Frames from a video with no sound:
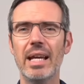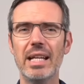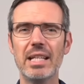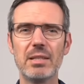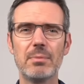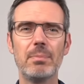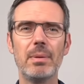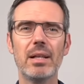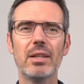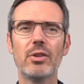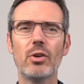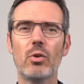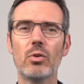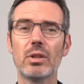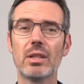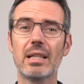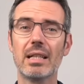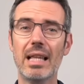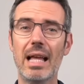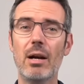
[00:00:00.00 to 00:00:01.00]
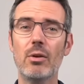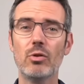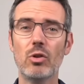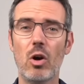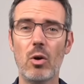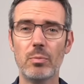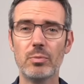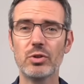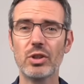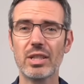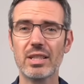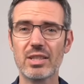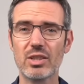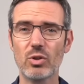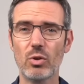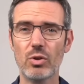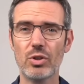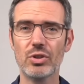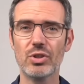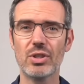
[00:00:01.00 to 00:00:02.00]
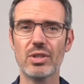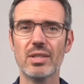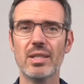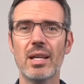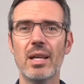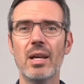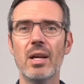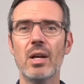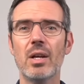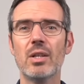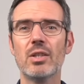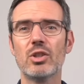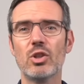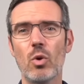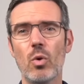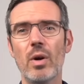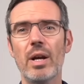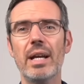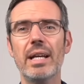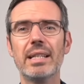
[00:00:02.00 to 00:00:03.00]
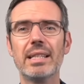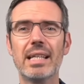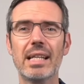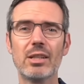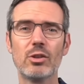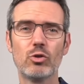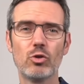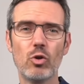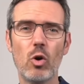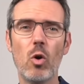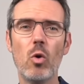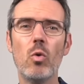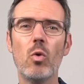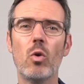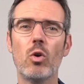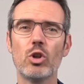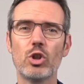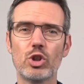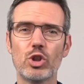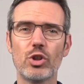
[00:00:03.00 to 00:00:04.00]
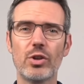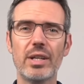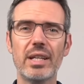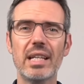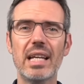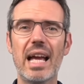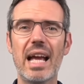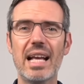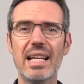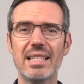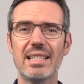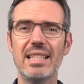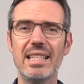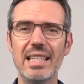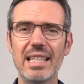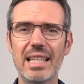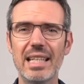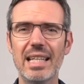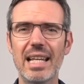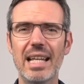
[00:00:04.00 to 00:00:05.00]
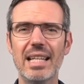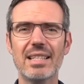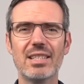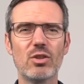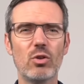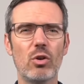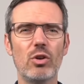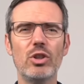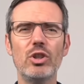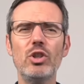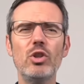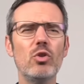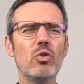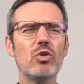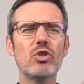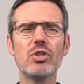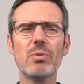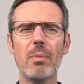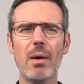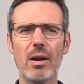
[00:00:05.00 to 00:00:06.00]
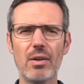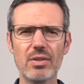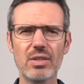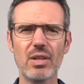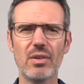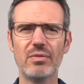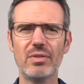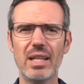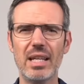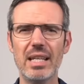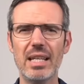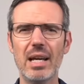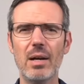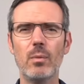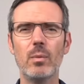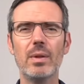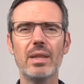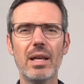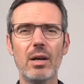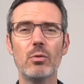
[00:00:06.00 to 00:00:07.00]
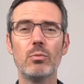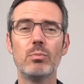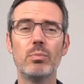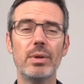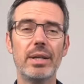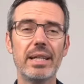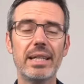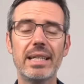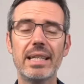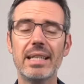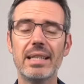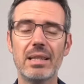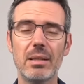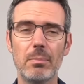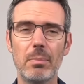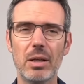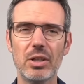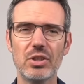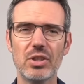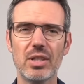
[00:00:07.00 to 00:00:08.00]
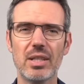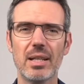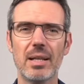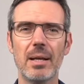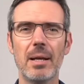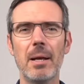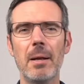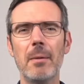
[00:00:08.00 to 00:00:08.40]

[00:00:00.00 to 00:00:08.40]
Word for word: It's built on cloud object storages, so it can grow or shrink as needed and store huge amounts of data without breaking the budget.